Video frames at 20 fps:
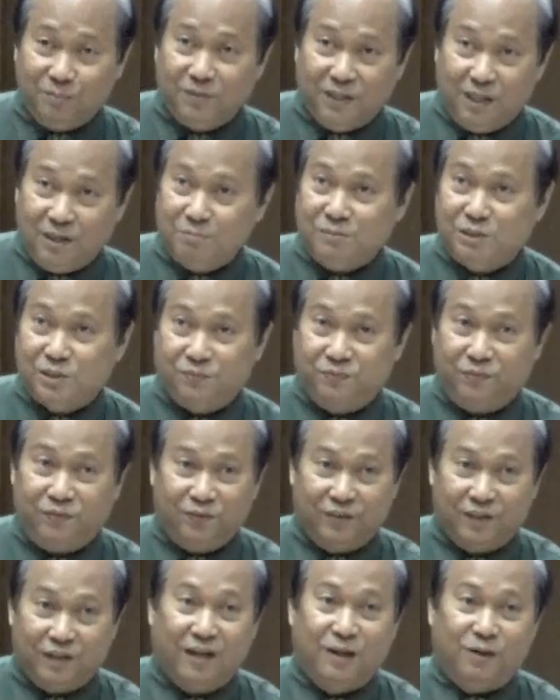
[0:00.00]
names
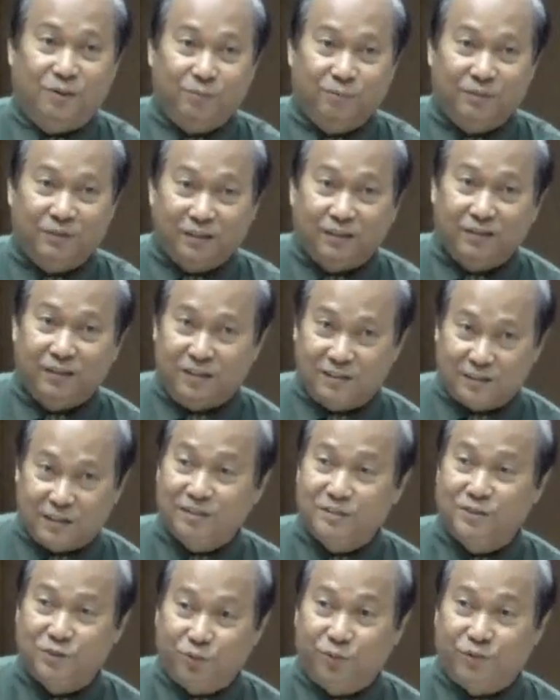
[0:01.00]
for now, but it
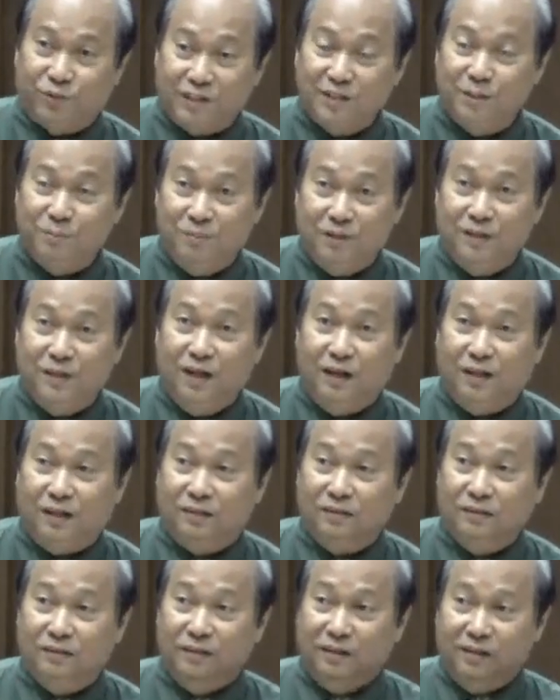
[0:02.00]
has already
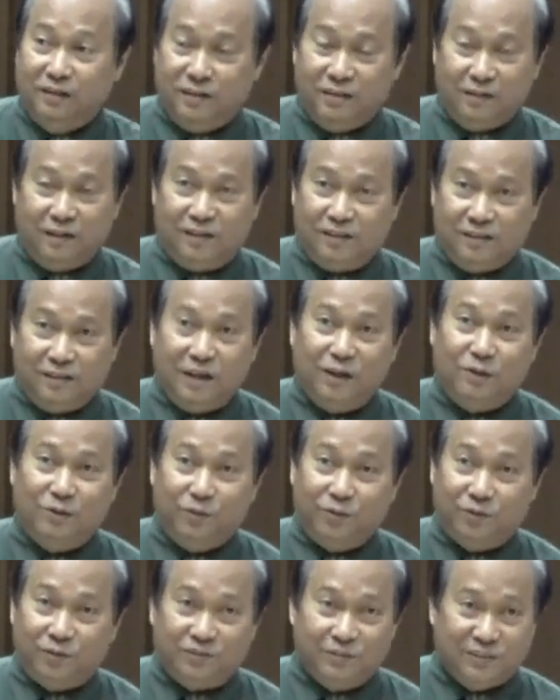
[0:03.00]
begun. They are
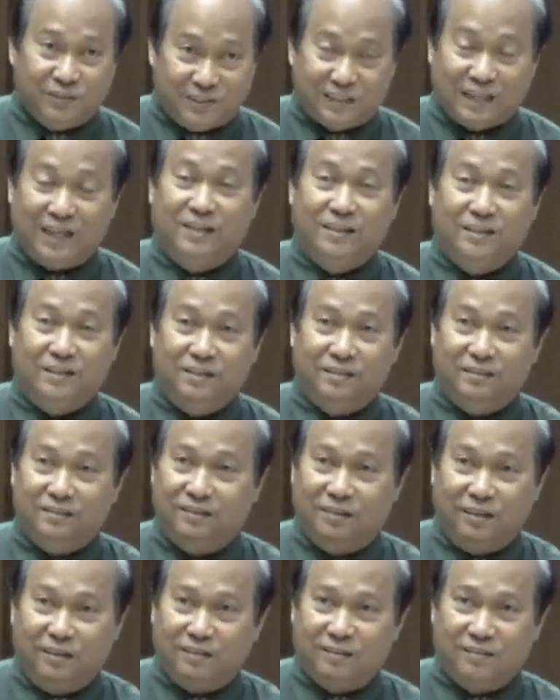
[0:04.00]
now saying
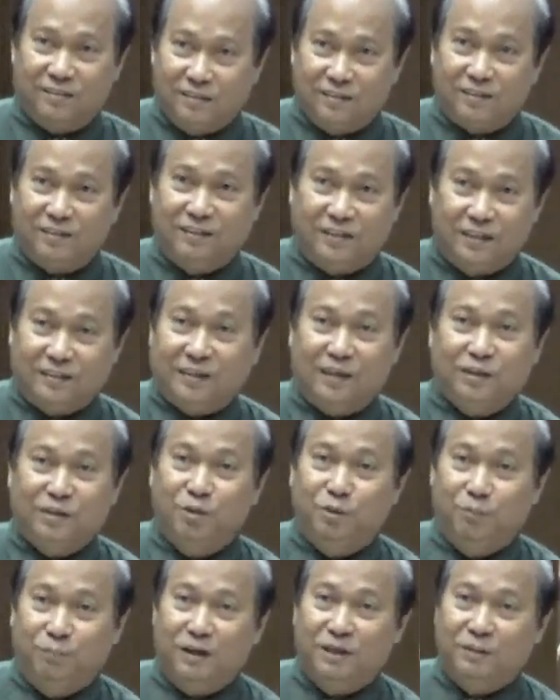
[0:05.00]
that the Ten
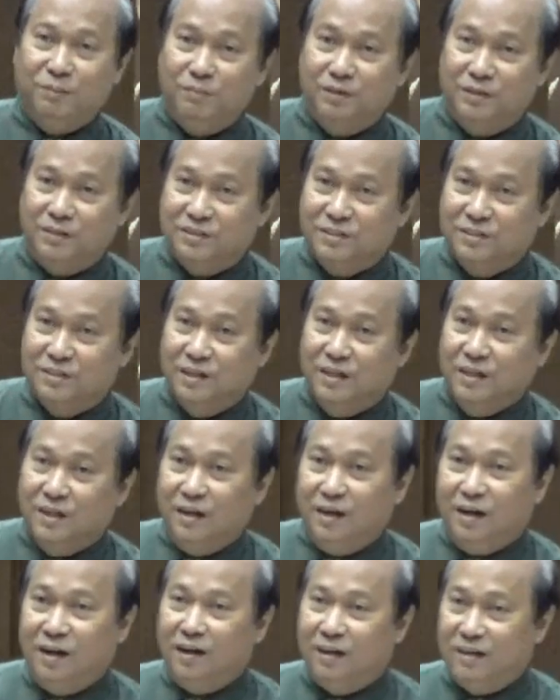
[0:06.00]
Commandments
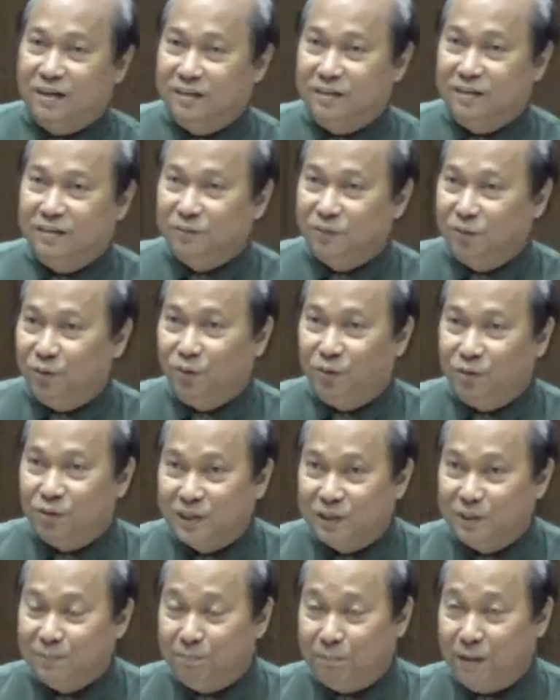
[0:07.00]
are no
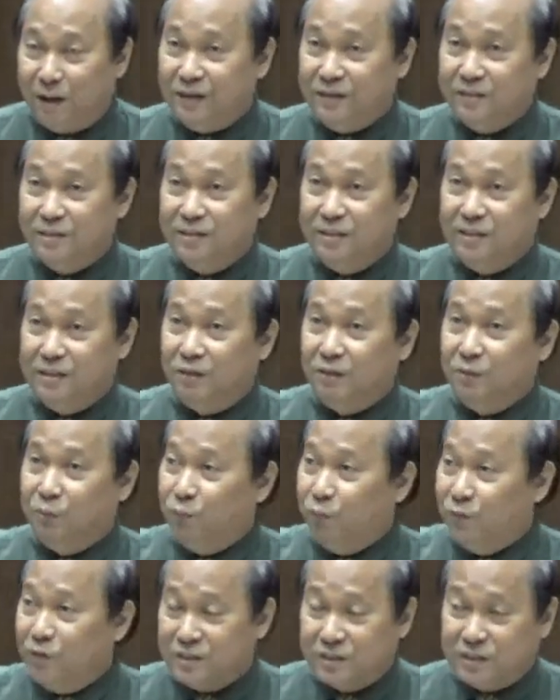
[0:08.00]
longer
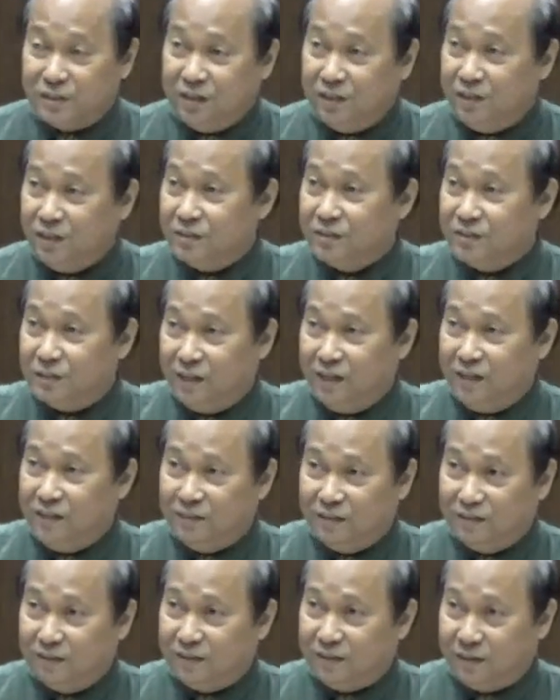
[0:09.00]
binding, which is a
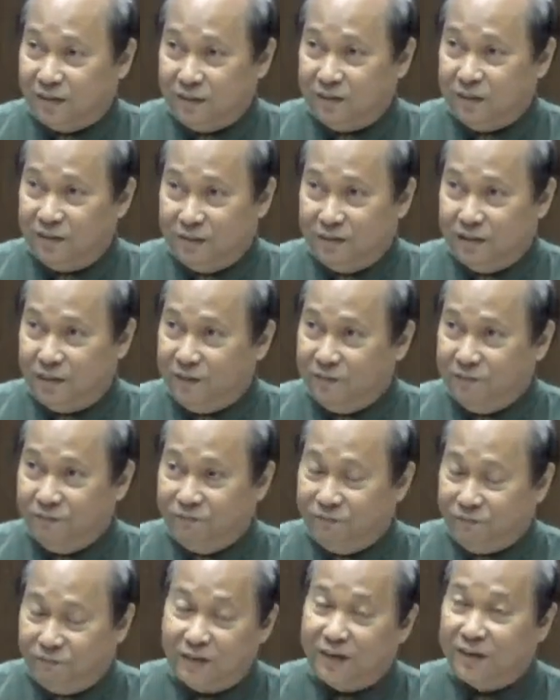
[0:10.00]

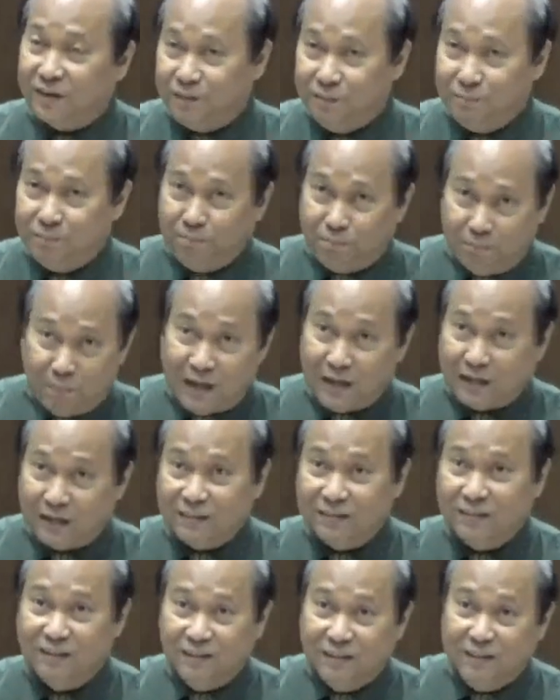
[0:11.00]
very bad
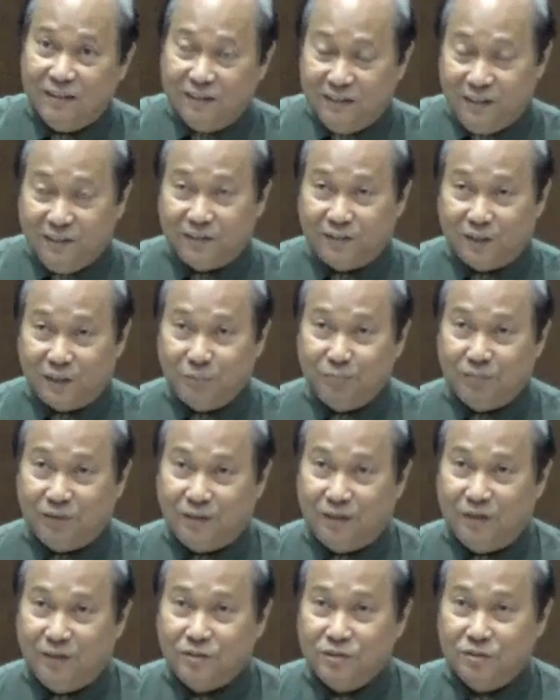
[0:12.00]

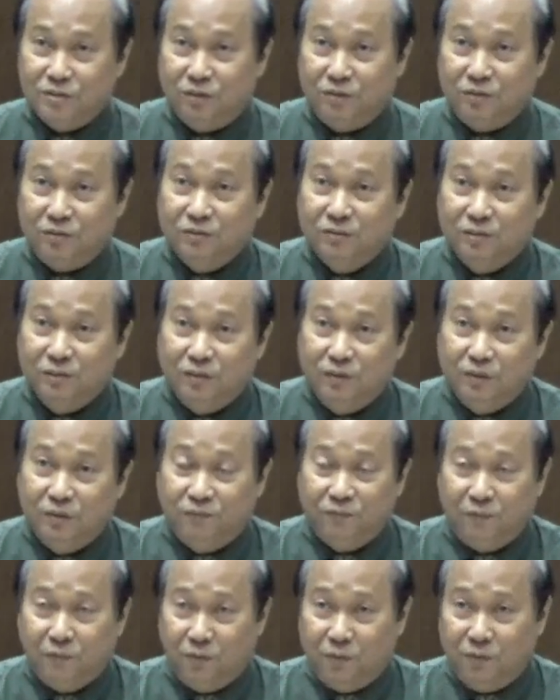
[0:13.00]
interpretation
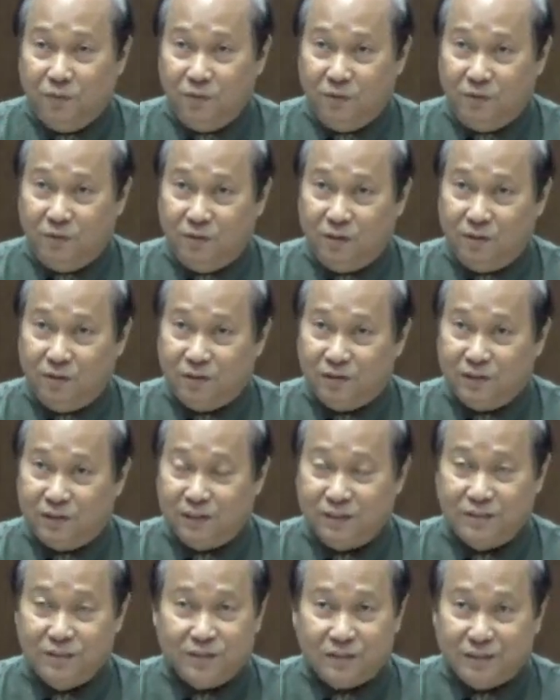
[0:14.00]
for
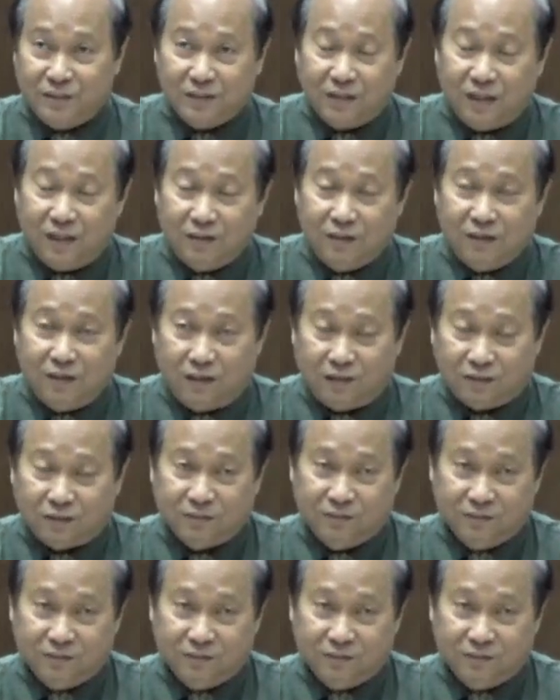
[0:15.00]
Christian conduct.